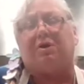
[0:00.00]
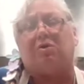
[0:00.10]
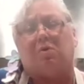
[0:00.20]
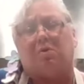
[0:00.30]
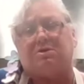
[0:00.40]

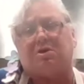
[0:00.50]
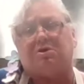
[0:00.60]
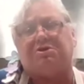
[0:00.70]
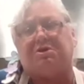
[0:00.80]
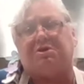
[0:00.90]
or
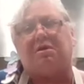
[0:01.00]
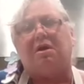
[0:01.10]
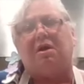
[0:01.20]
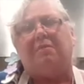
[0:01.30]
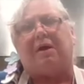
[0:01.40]
corn.
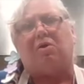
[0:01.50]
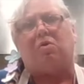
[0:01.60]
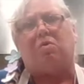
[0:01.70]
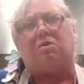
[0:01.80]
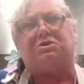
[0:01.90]

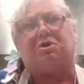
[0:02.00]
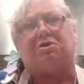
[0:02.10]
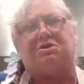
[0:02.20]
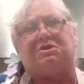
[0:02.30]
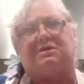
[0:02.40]
Sometimes you can
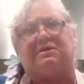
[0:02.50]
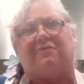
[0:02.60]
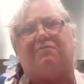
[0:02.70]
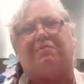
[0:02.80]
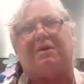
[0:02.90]
put
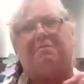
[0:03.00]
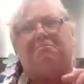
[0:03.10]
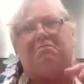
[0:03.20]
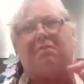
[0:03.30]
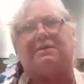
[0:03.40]
cornstarch in it,